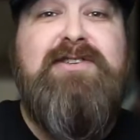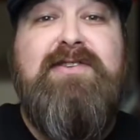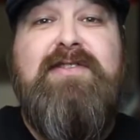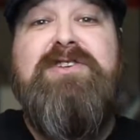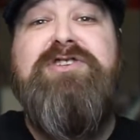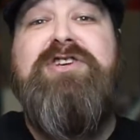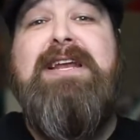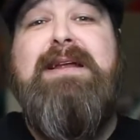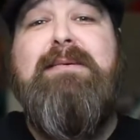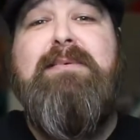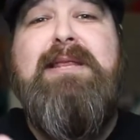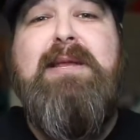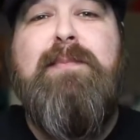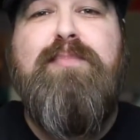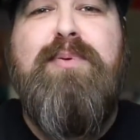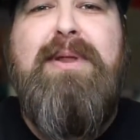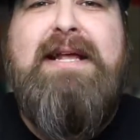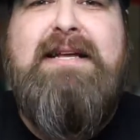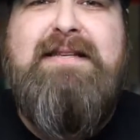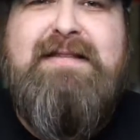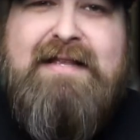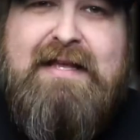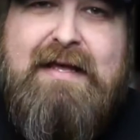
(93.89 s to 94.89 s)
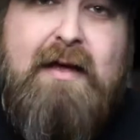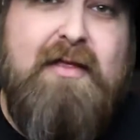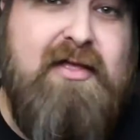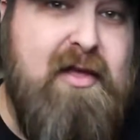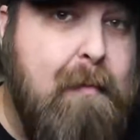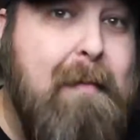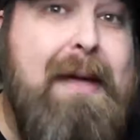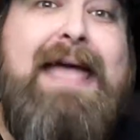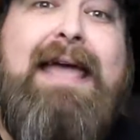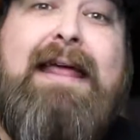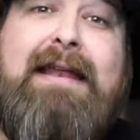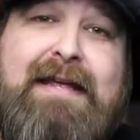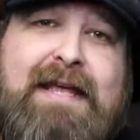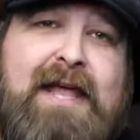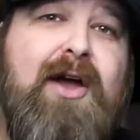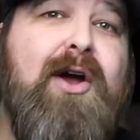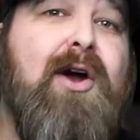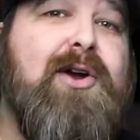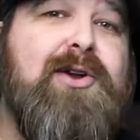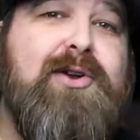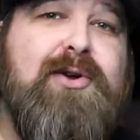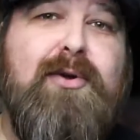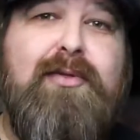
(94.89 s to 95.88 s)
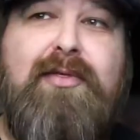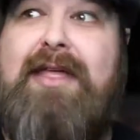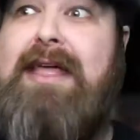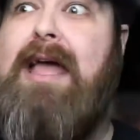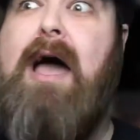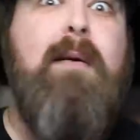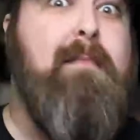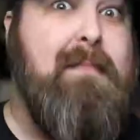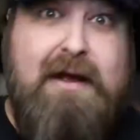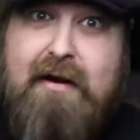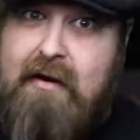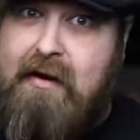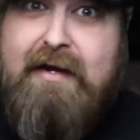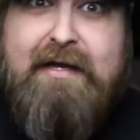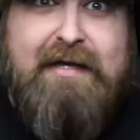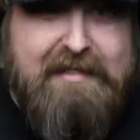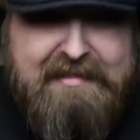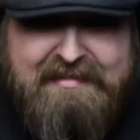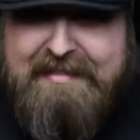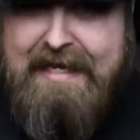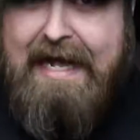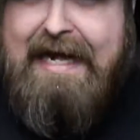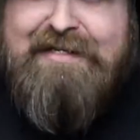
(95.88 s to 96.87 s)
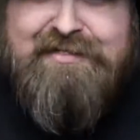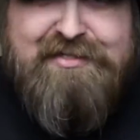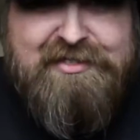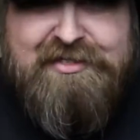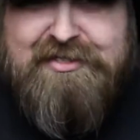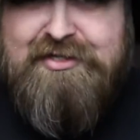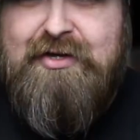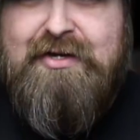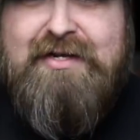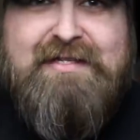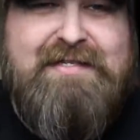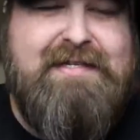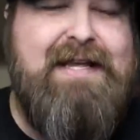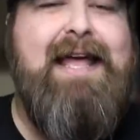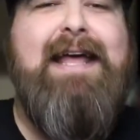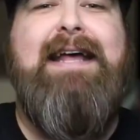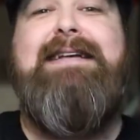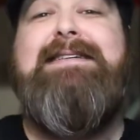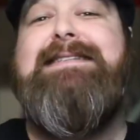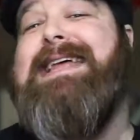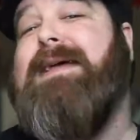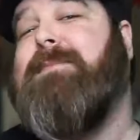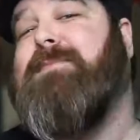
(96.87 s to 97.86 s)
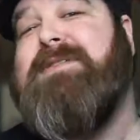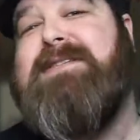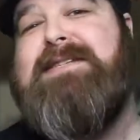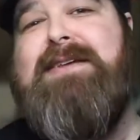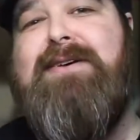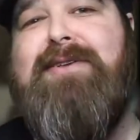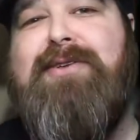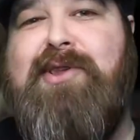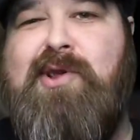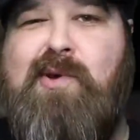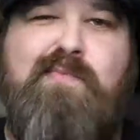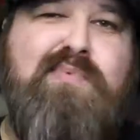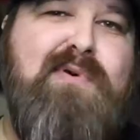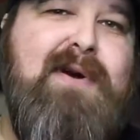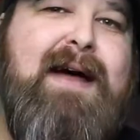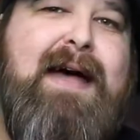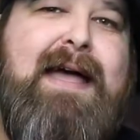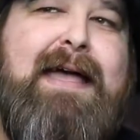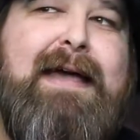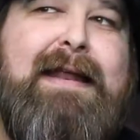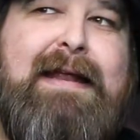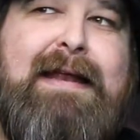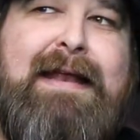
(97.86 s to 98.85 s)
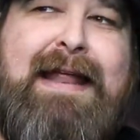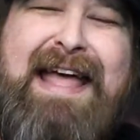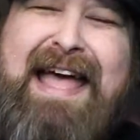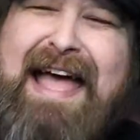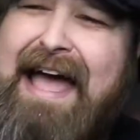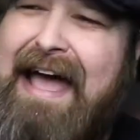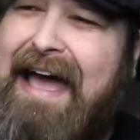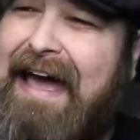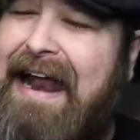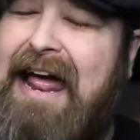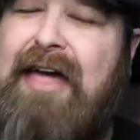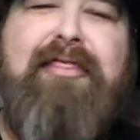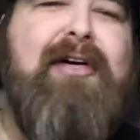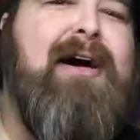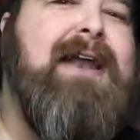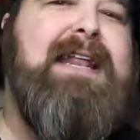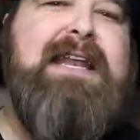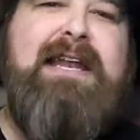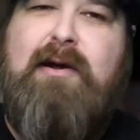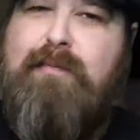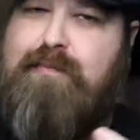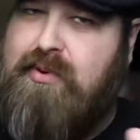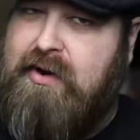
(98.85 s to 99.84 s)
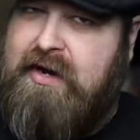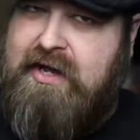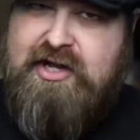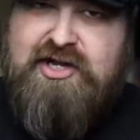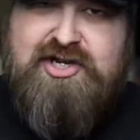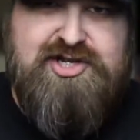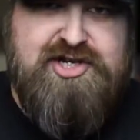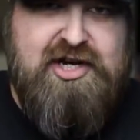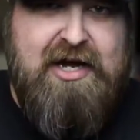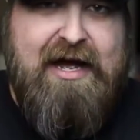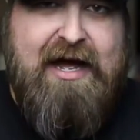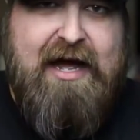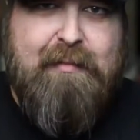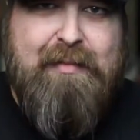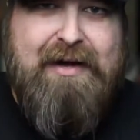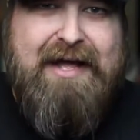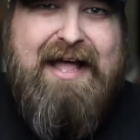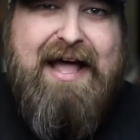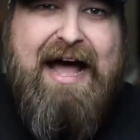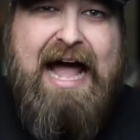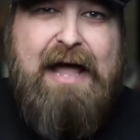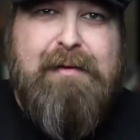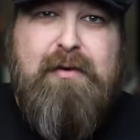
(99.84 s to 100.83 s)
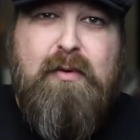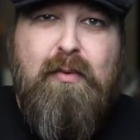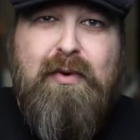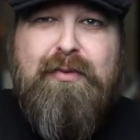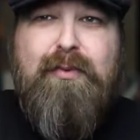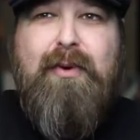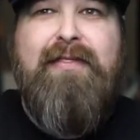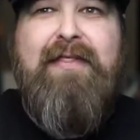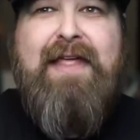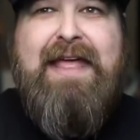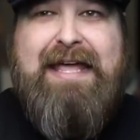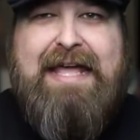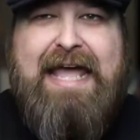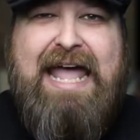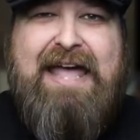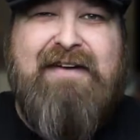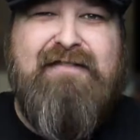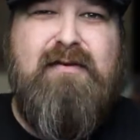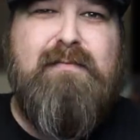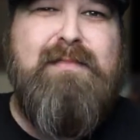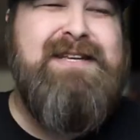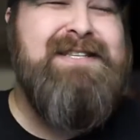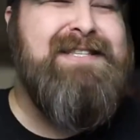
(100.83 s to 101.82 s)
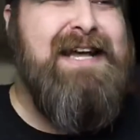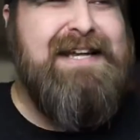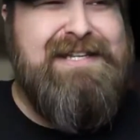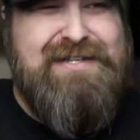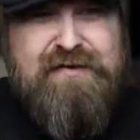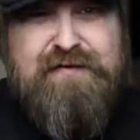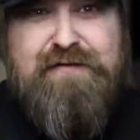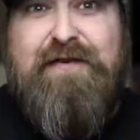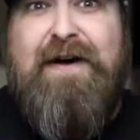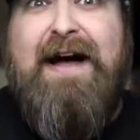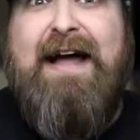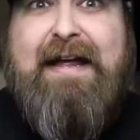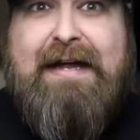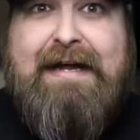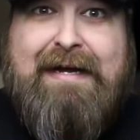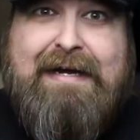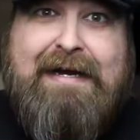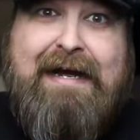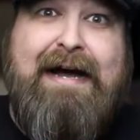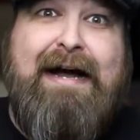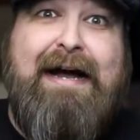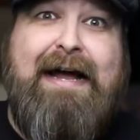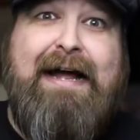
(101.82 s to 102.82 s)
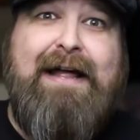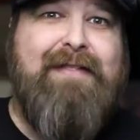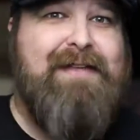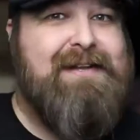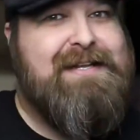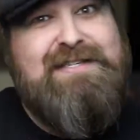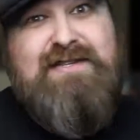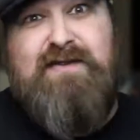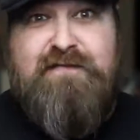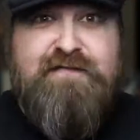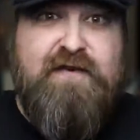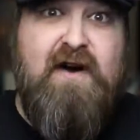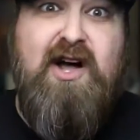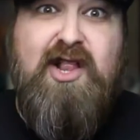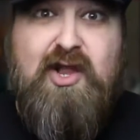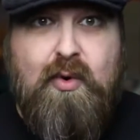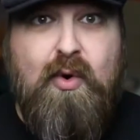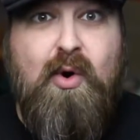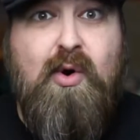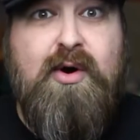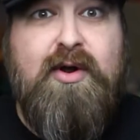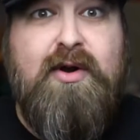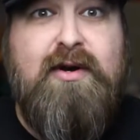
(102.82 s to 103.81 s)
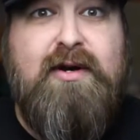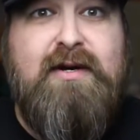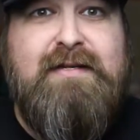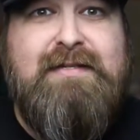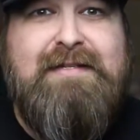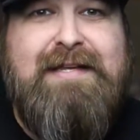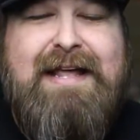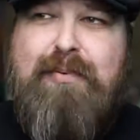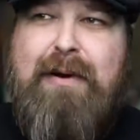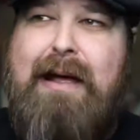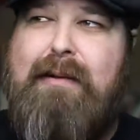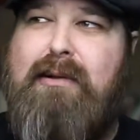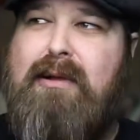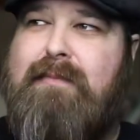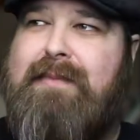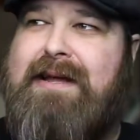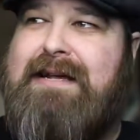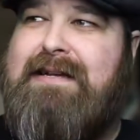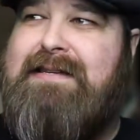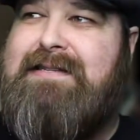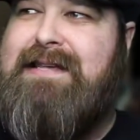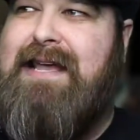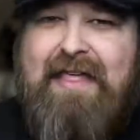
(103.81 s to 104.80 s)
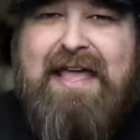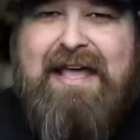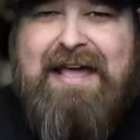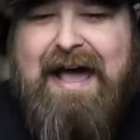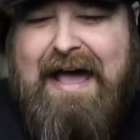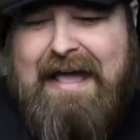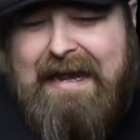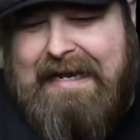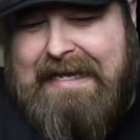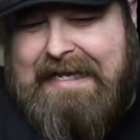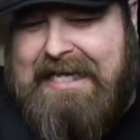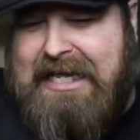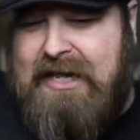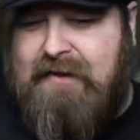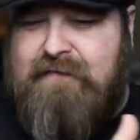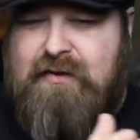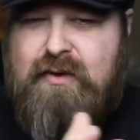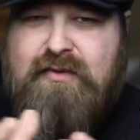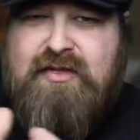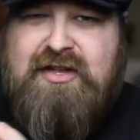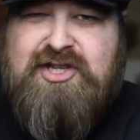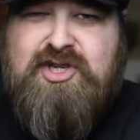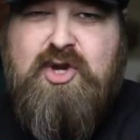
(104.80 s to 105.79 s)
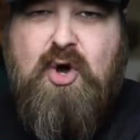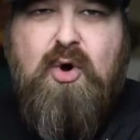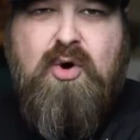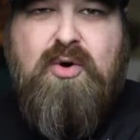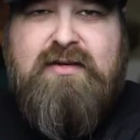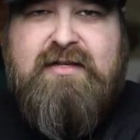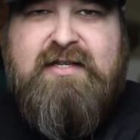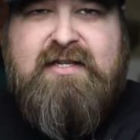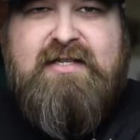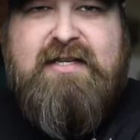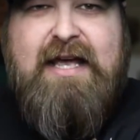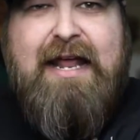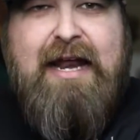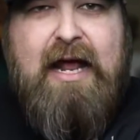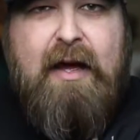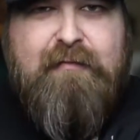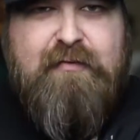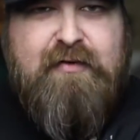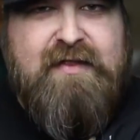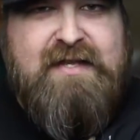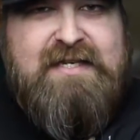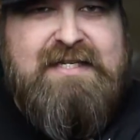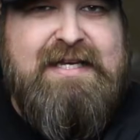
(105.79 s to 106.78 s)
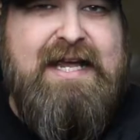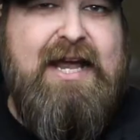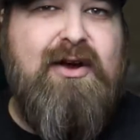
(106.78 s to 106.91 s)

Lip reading: So the gentleman that plays the main character, the American Assassin, so to say, his name is Dylan O'Brien, and I thought he did a pretty good job. I mean, with what they gave him, he's that defiant guy that doesn't follow orders. Problem is, they kind of give you this whole setup for this